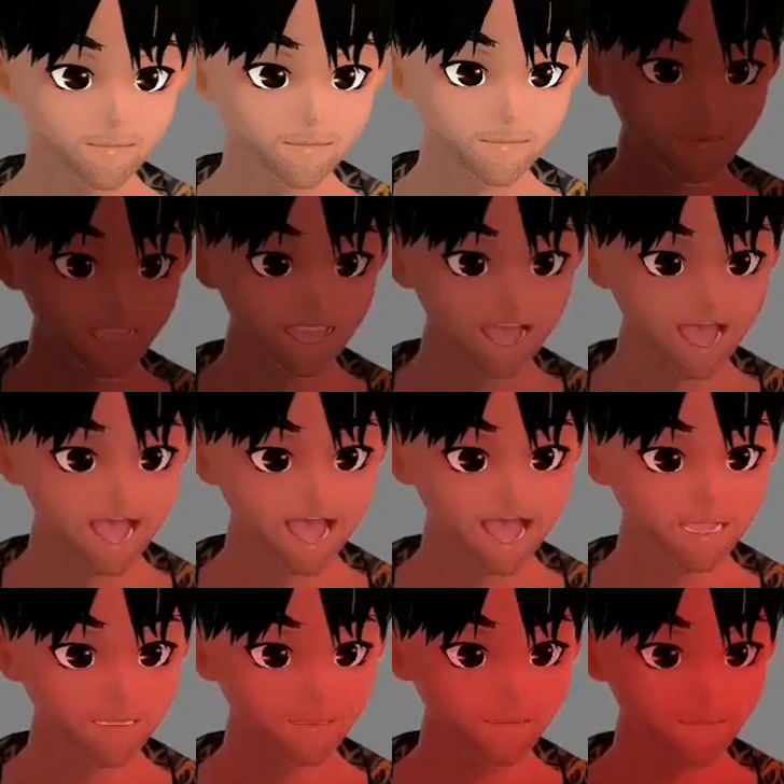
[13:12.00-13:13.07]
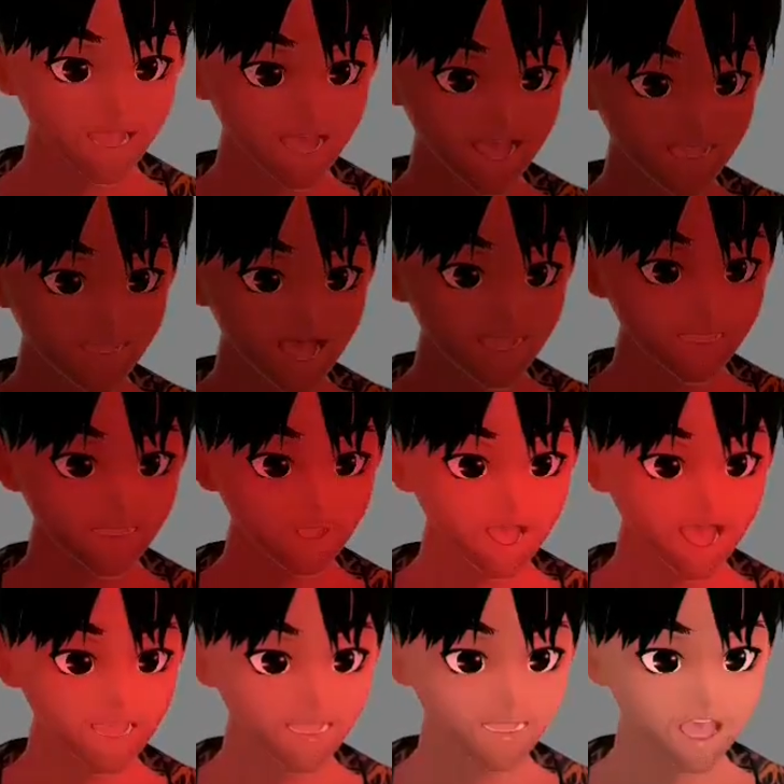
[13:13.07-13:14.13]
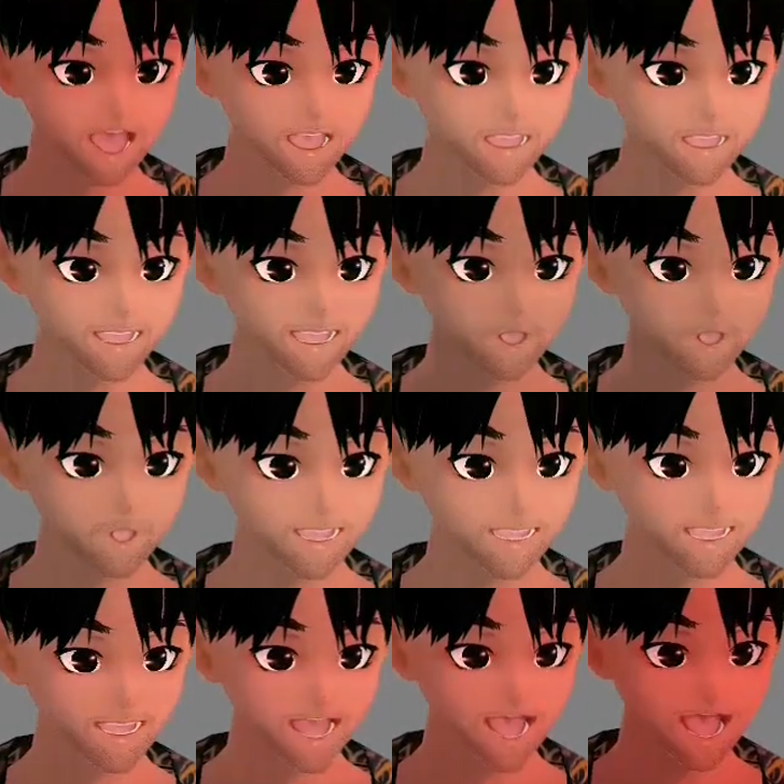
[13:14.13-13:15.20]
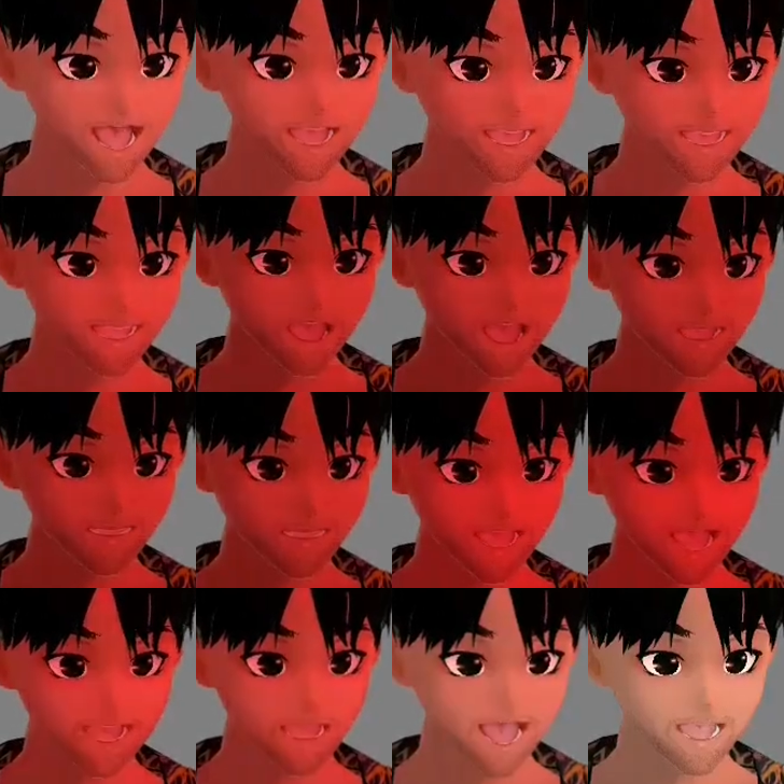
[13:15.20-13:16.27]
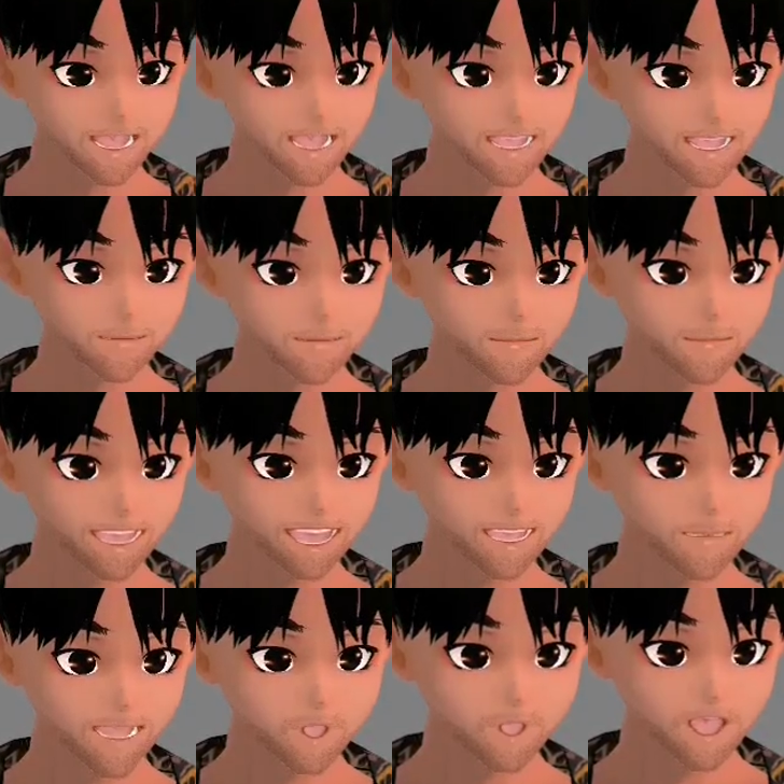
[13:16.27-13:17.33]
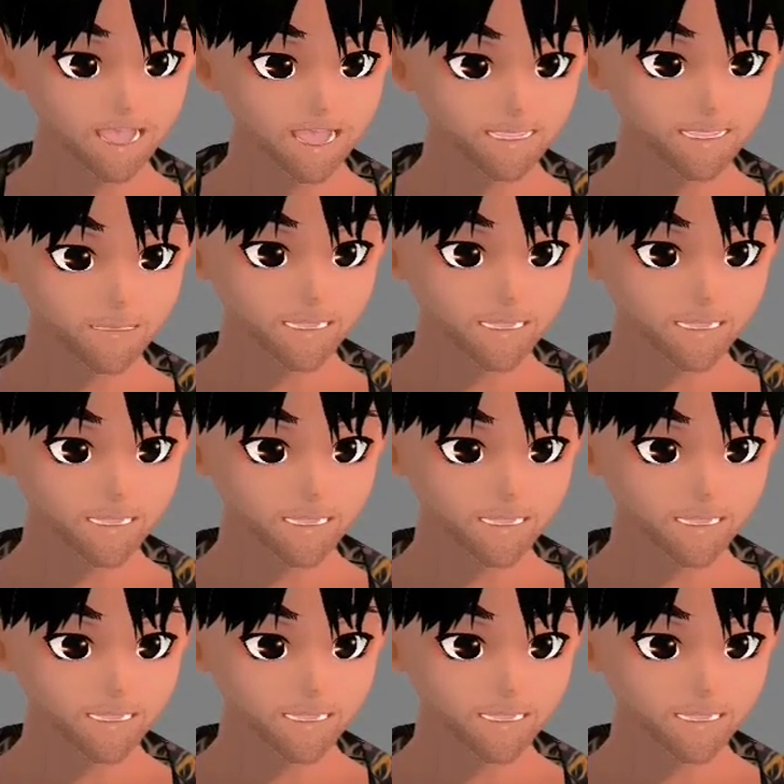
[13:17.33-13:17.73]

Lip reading: And you can choose what color you want the sun to be, and if it's gonna